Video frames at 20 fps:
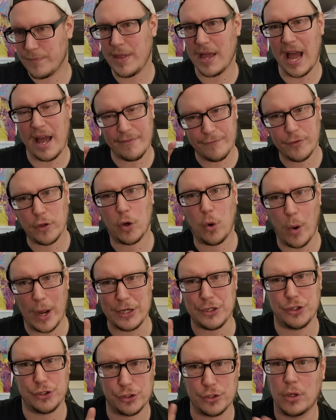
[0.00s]
have the
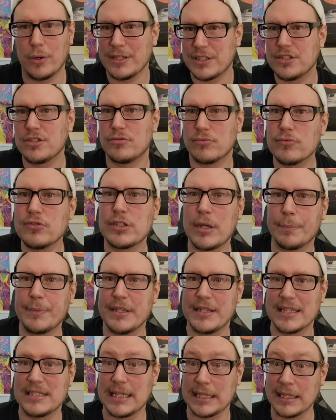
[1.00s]
questions, though. It's
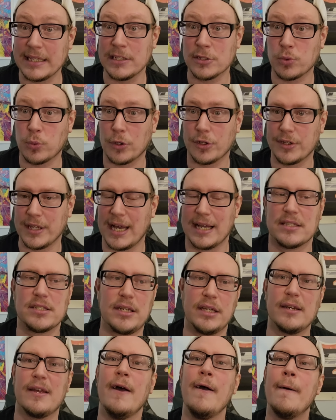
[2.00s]
something that's at least worth
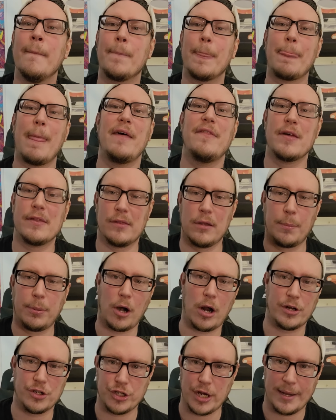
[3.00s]
asking. And then
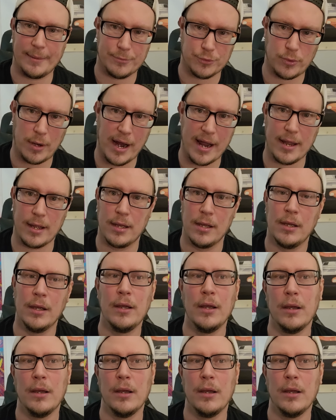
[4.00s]
LeBron James, right?